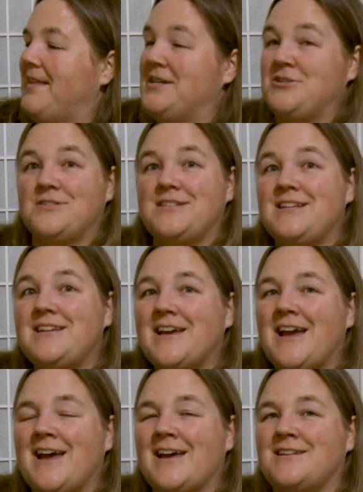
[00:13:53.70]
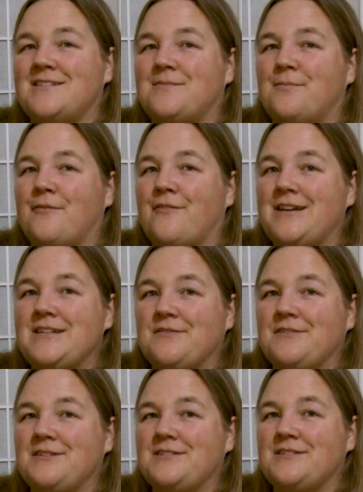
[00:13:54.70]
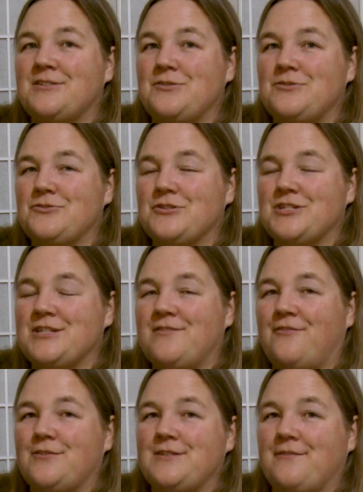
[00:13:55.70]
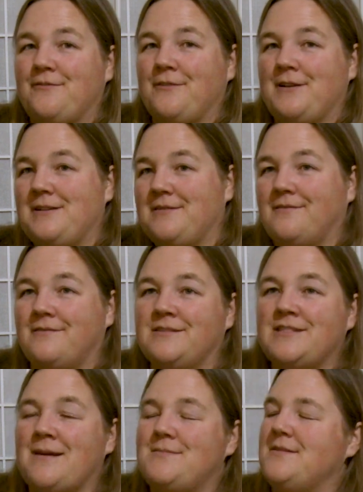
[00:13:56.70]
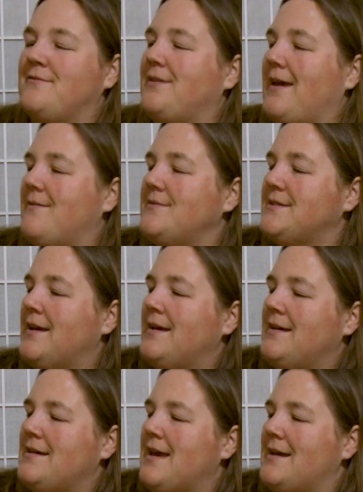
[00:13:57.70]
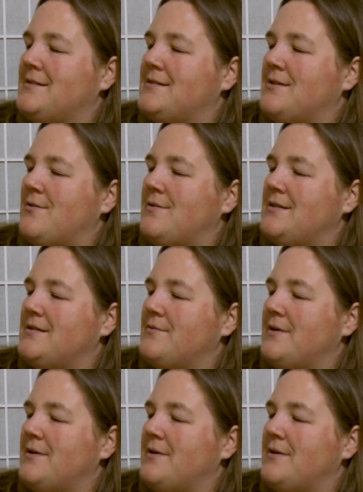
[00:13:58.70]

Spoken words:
interesting and provide different nutrition for different types of leaves. And so this